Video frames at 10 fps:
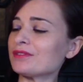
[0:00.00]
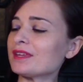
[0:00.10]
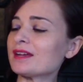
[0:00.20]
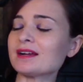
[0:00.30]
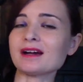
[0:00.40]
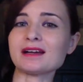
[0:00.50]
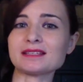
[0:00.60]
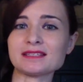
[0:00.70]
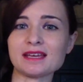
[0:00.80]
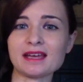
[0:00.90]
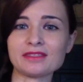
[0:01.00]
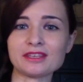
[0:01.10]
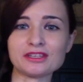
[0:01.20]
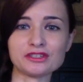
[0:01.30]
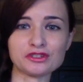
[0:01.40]
that I got at
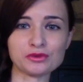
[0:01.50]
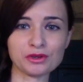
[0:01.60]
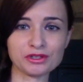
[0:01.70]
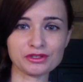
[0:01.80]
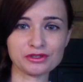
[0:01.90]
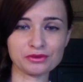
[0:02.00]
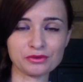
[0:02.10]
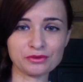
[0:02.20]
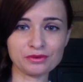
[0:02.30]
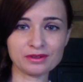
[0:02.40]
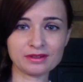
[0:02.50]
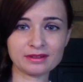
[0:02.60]
the Detroit Zoo.